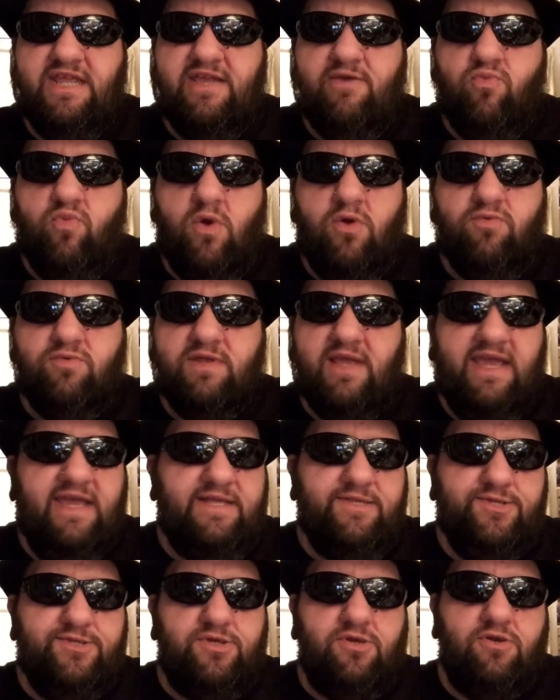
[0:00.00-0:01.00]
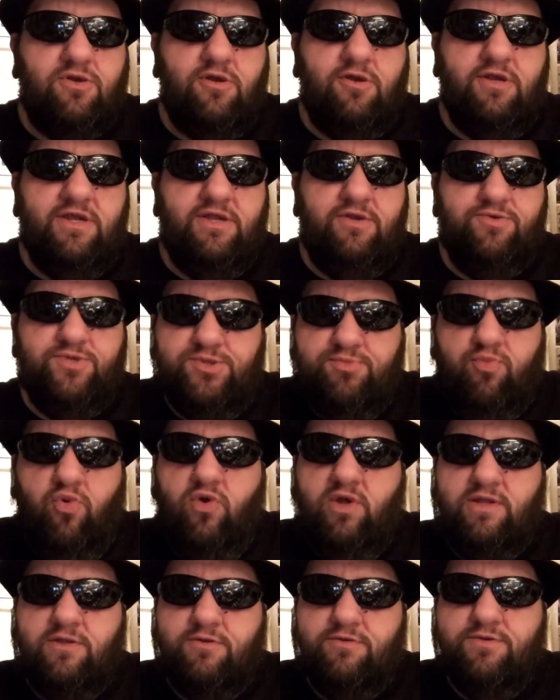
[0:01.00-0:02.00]
he won't answer her, you know,
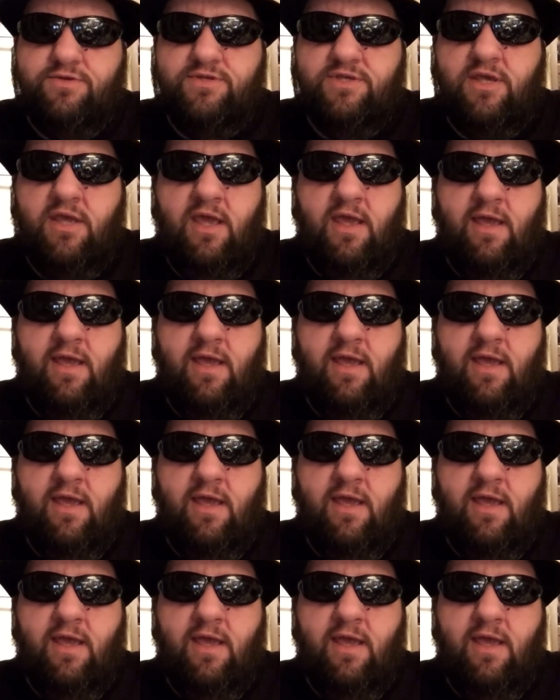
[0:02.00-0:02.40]
spoilers,